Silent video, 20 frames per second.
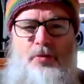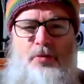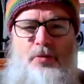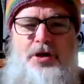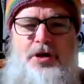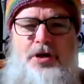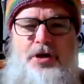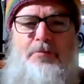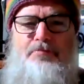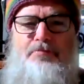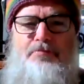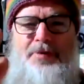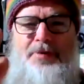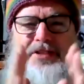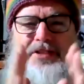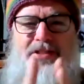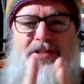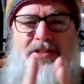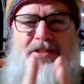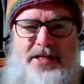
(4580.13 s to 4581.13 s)
where you can be
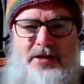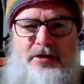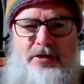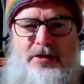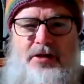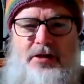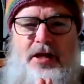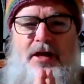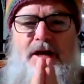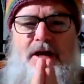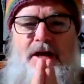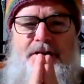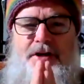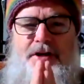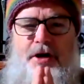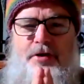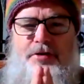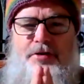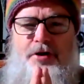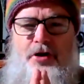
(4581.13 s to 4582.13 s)
still
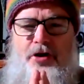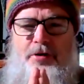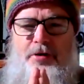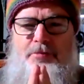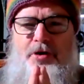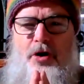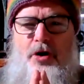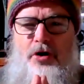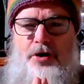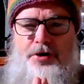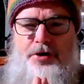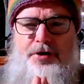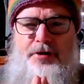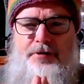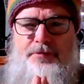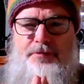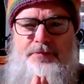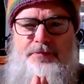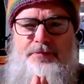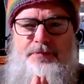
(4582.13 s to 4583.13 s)
and know that I am God.